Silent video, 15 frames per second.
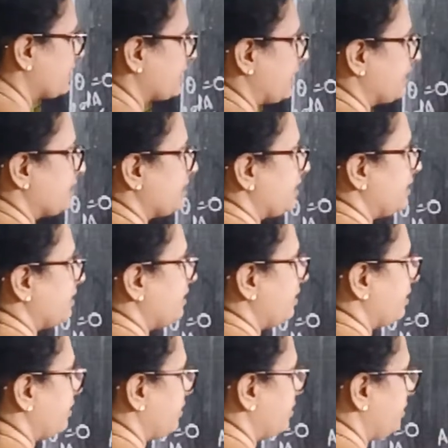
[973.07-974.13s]
consider
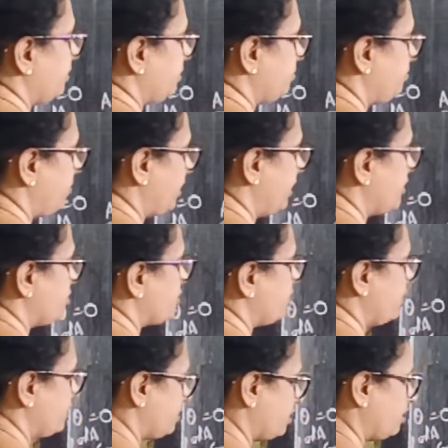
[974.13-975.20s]
a plane
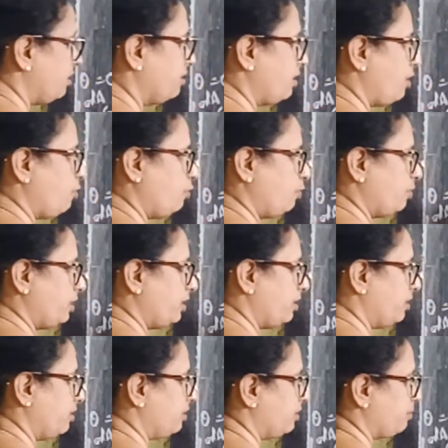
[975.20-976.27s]
sheet.
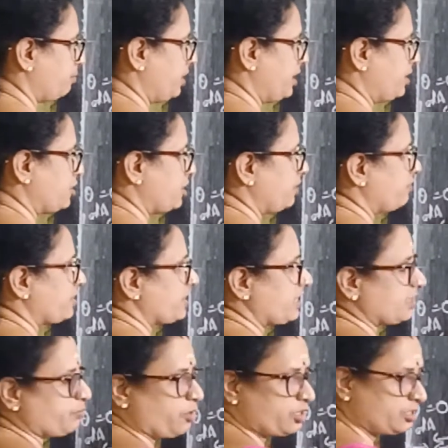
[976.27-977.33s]
Plane sheet which
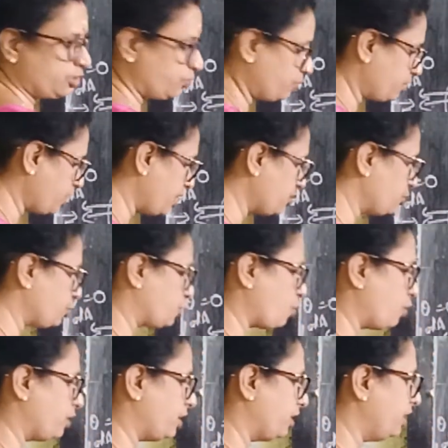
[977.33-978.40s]
has positive charge
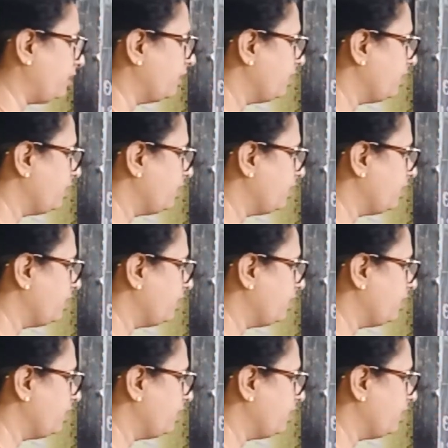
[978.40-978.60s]
stored in it.